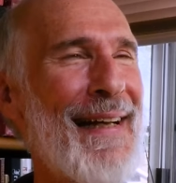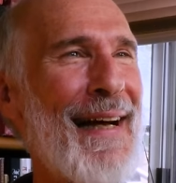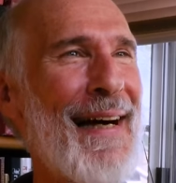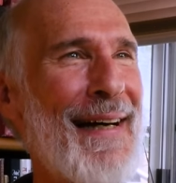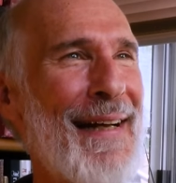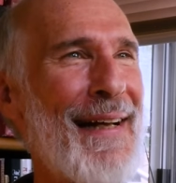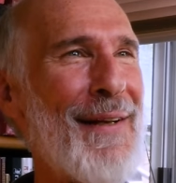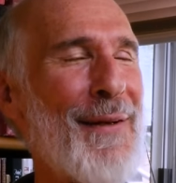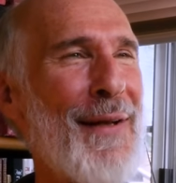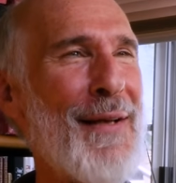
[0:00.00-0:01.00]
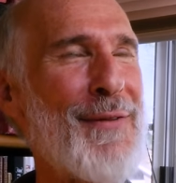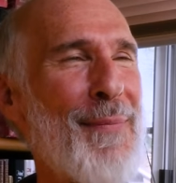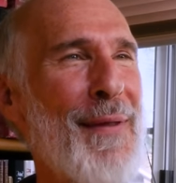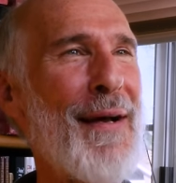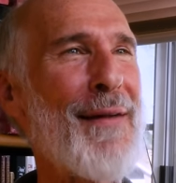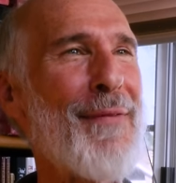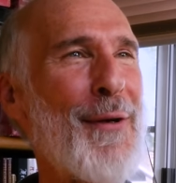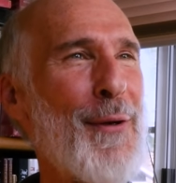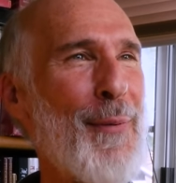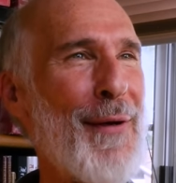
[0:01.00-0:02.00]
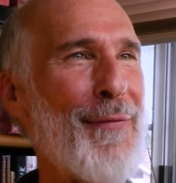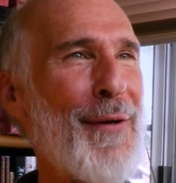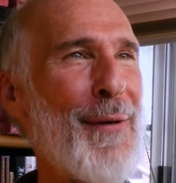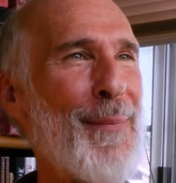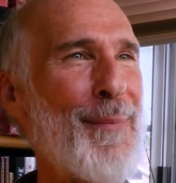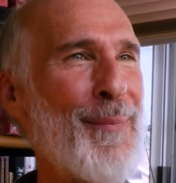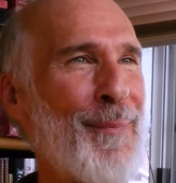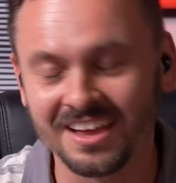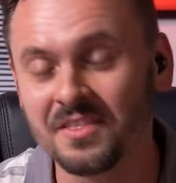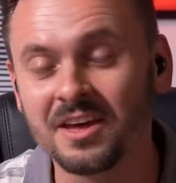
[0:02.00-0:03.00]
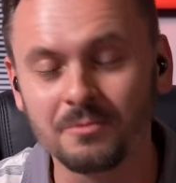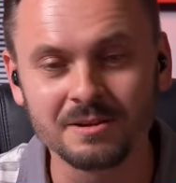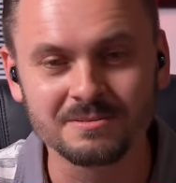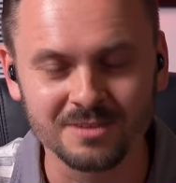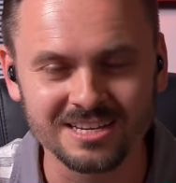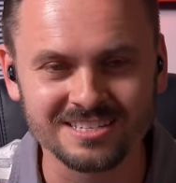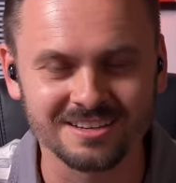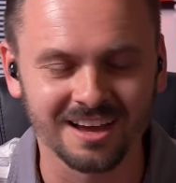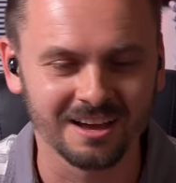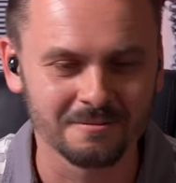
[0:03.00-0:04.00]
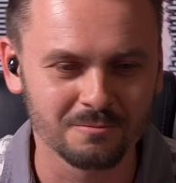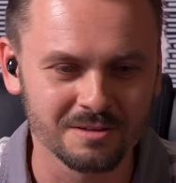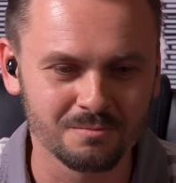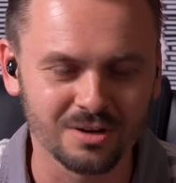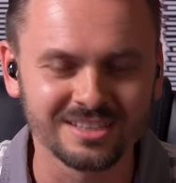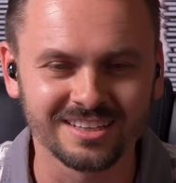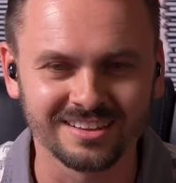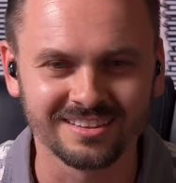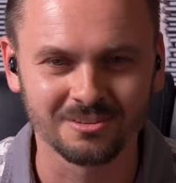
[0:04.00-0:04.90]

yeah. It looked like something out of a Kubrick film. And then we we uh we printed